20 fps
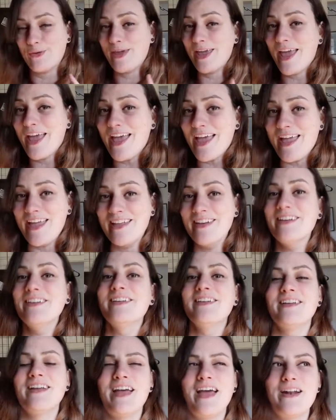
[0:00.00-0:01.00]
you
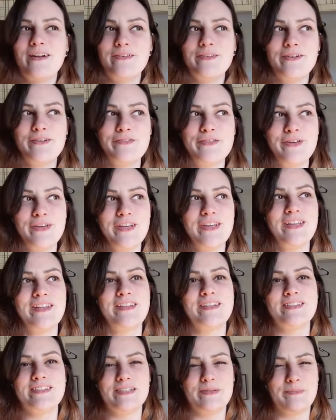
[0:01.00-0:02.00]
can, I don't know if you can
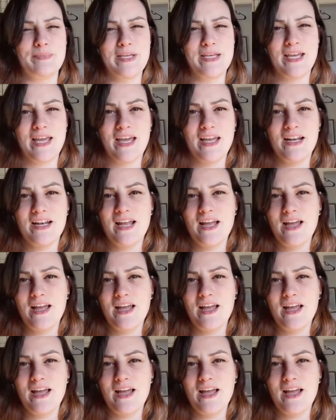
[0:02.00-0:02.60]
get this in PA